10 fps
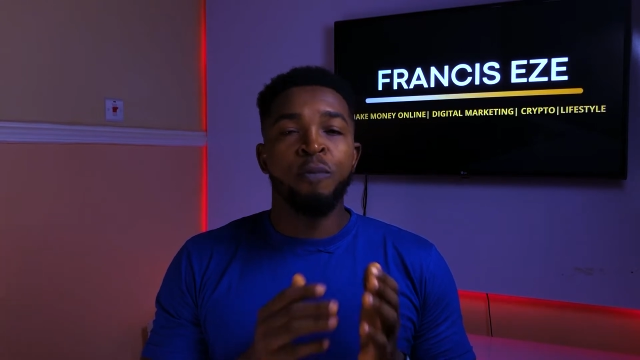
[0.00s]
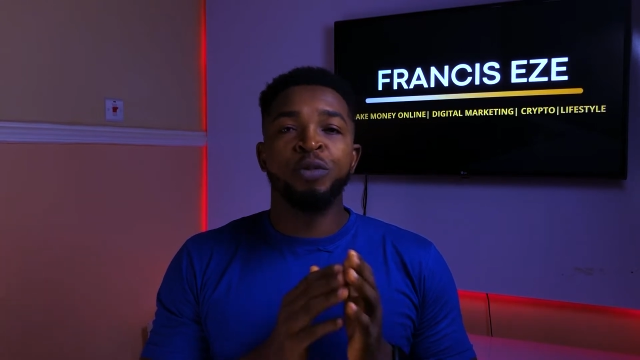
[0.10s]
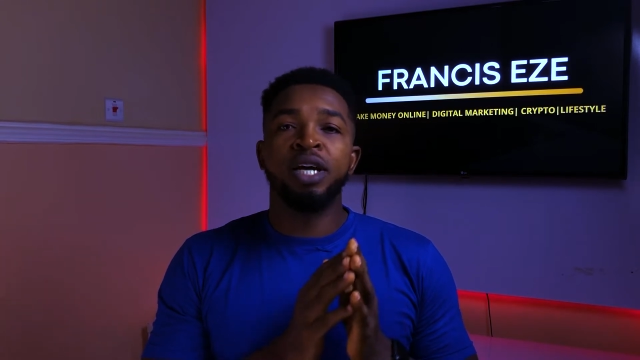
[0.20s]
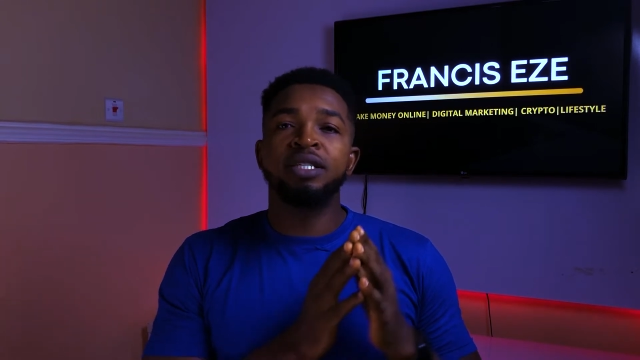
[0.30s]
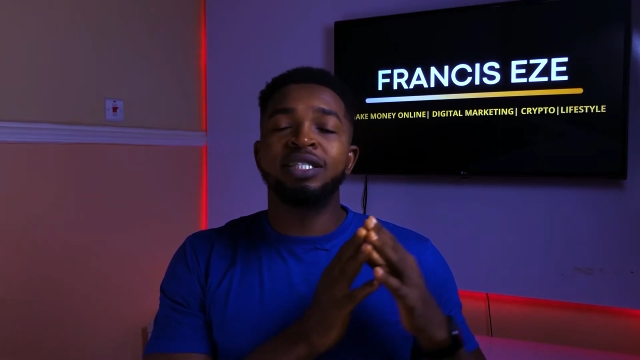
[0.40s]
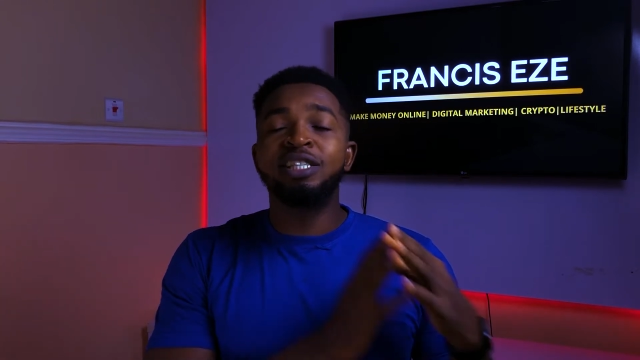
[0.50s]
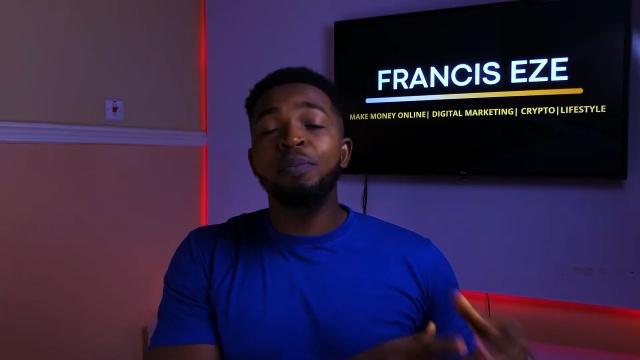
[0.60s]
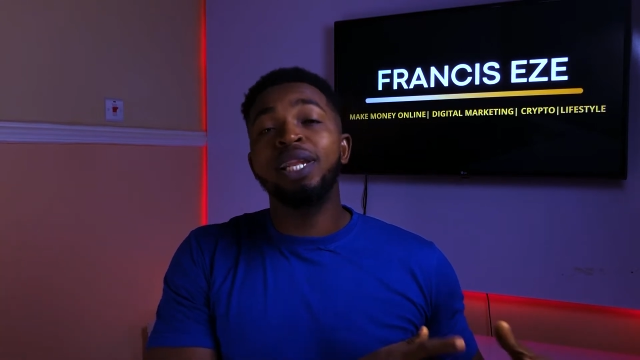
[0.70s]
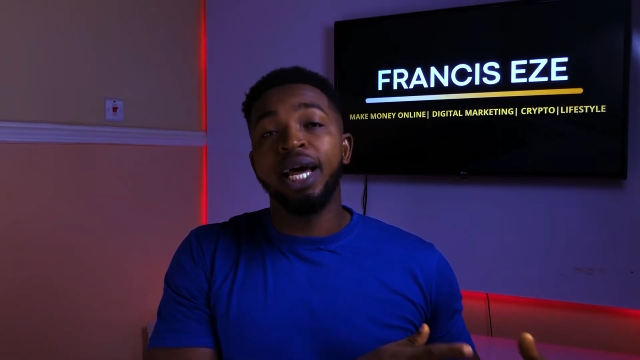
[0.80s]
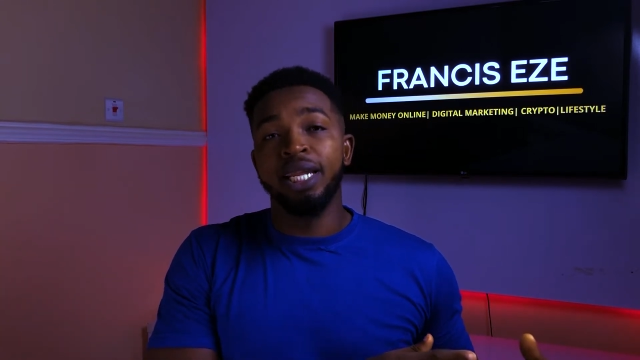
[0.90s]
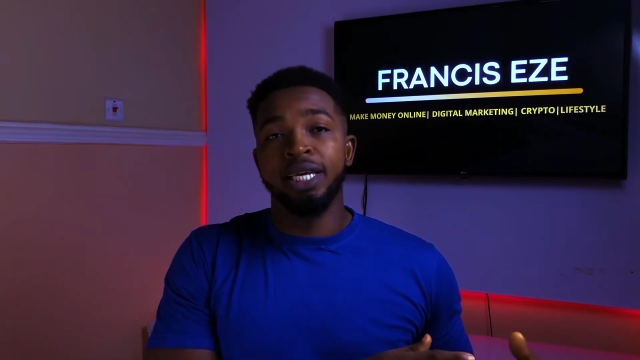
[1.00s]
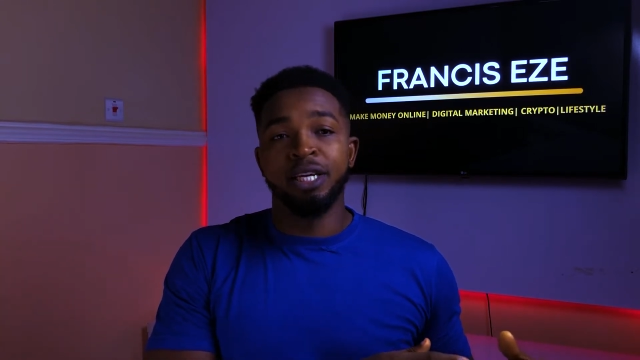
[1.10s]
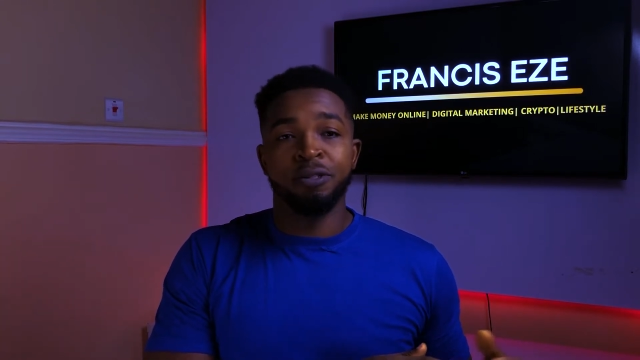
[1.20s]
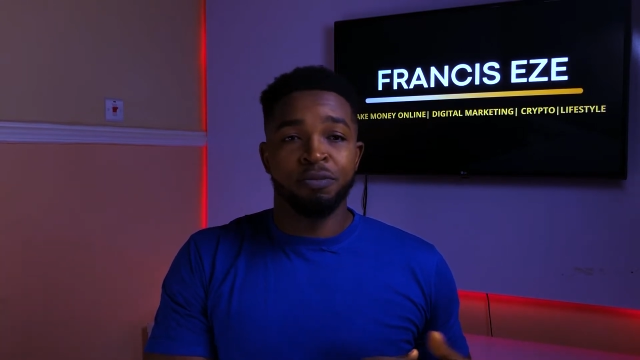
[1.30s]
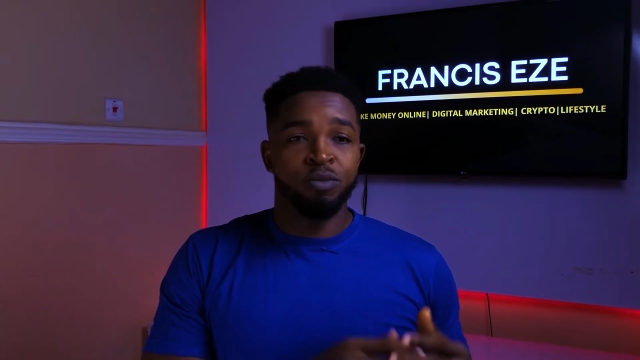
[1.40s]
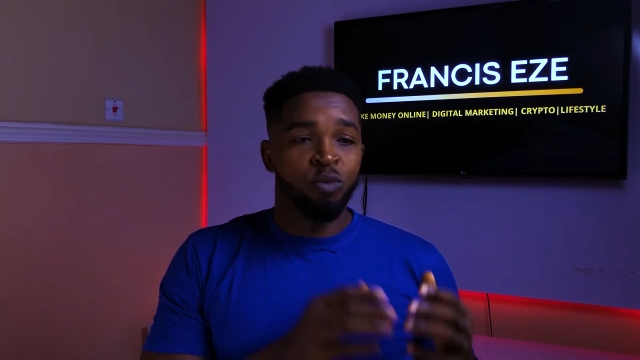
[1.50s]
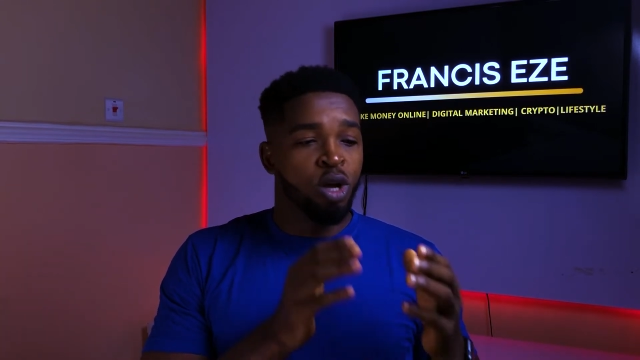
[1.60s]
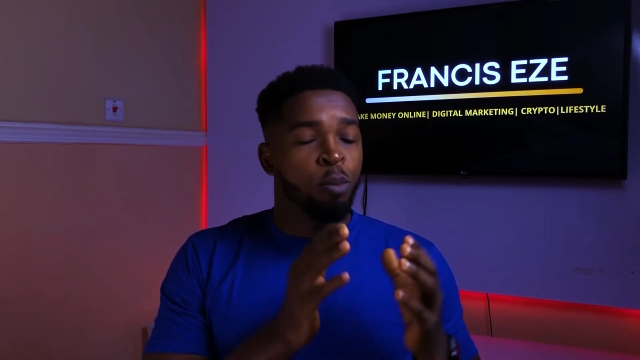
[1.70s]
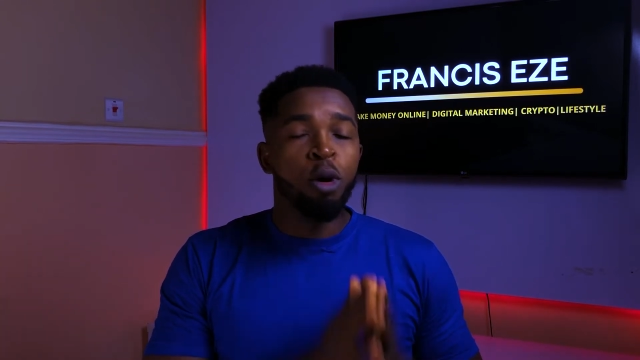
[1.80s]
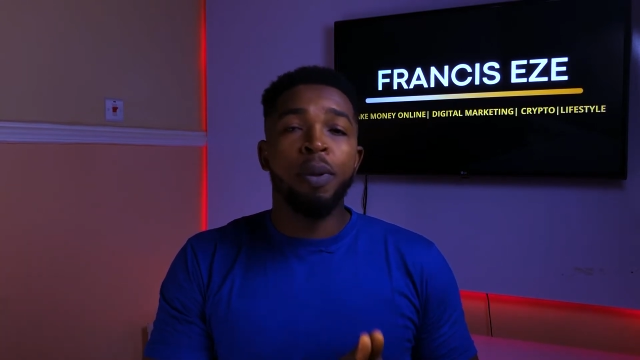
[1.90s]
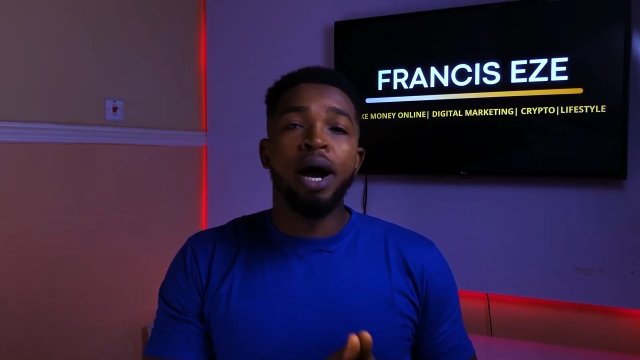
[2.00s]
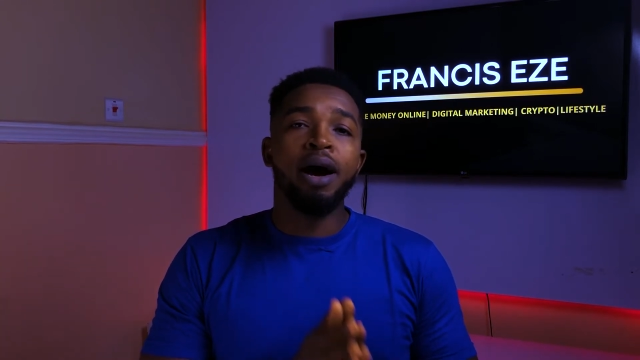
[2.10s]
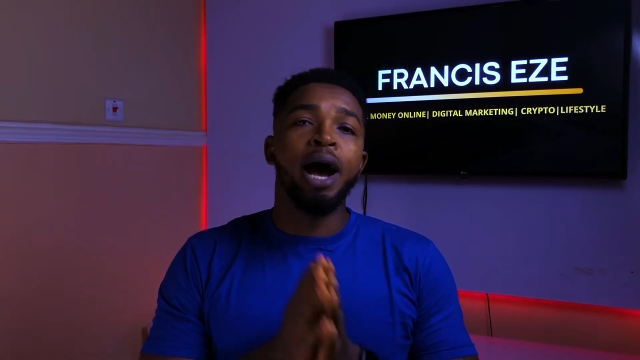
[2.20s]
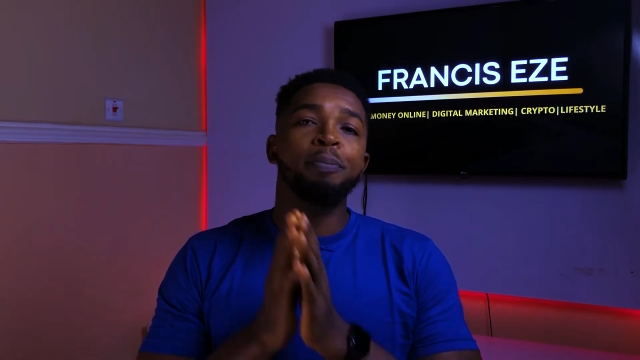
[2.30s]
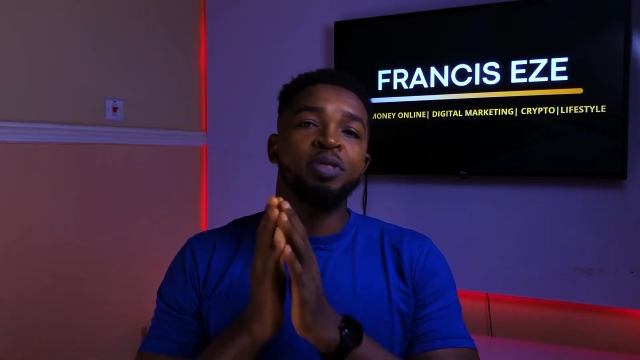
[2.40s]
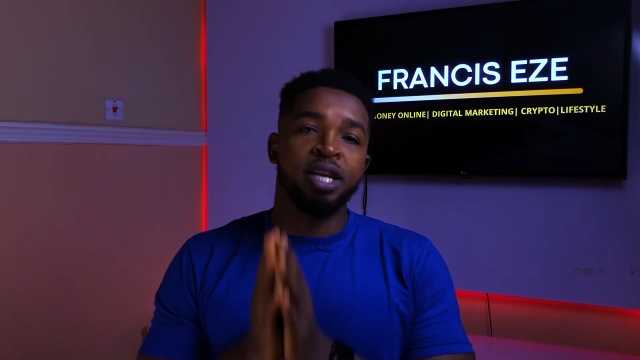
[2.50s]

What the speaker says: Then similarly, mobile app